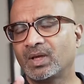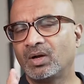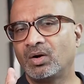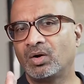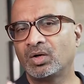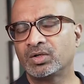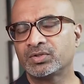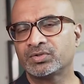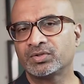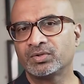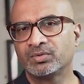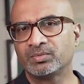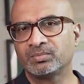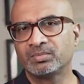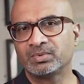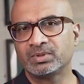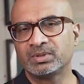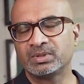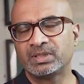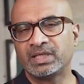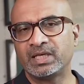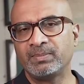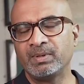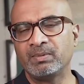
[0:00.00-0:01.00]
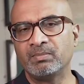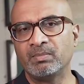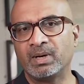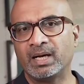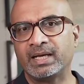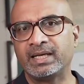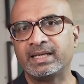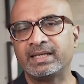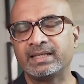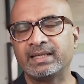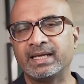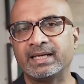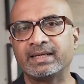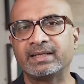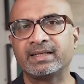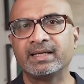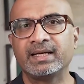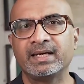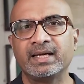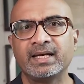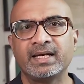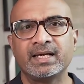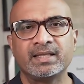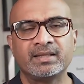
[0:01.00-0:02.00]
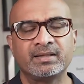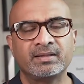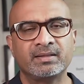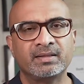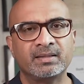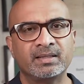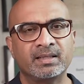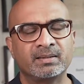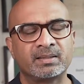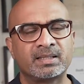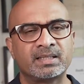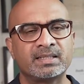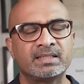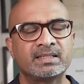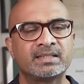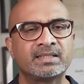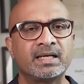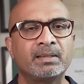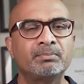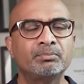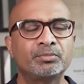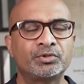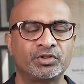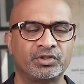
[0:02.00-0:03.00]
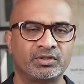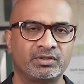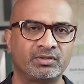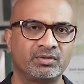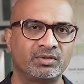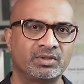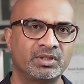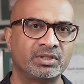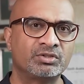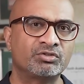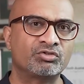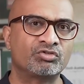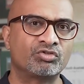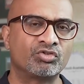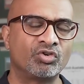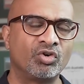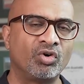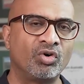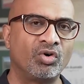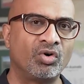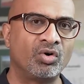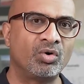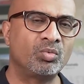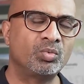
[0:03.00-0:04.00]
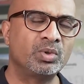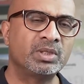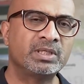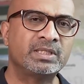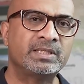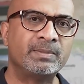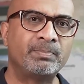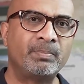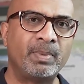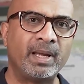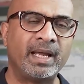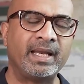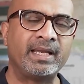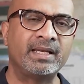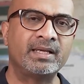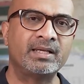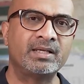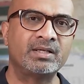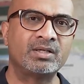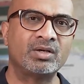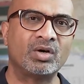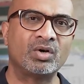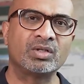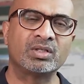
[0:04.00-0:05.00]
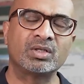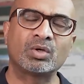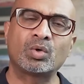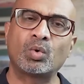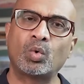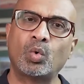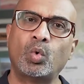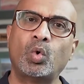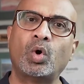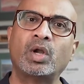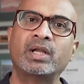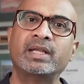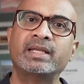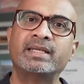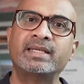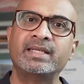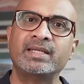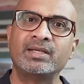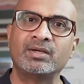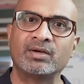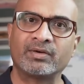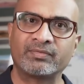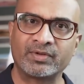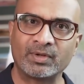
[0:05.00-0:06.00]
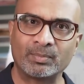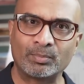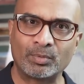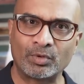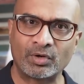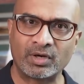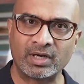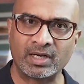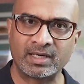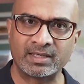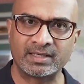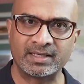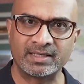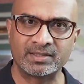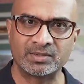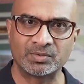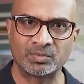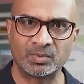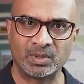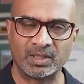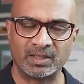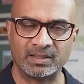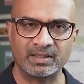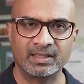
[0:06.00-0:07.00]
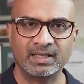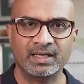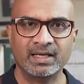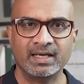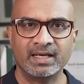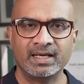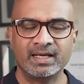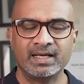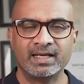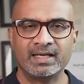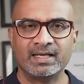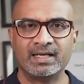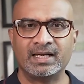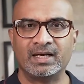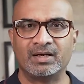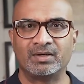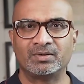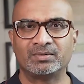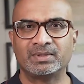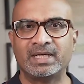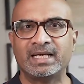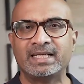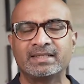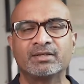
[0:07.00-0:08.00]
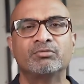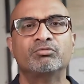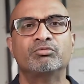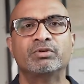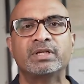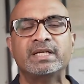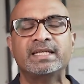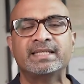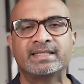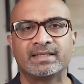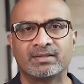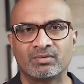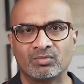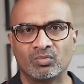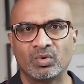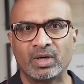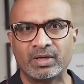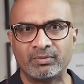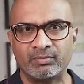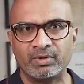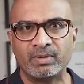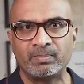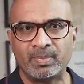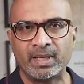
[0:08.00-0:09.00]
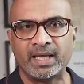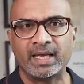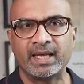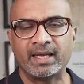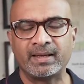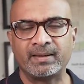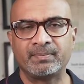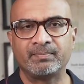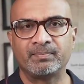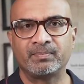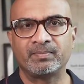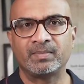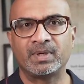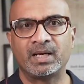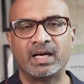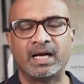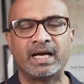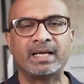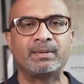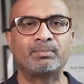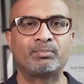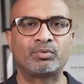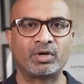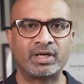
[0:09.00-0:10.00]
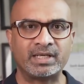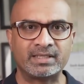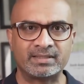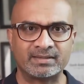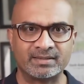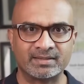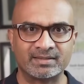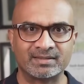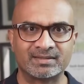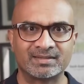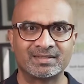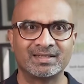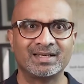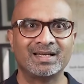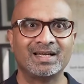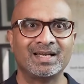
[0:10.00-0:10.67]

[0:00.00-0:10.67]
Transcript: also keep in mind that the consumption or the draw will depend on the quality of your product as well. Now, there is a reason why we pay high prices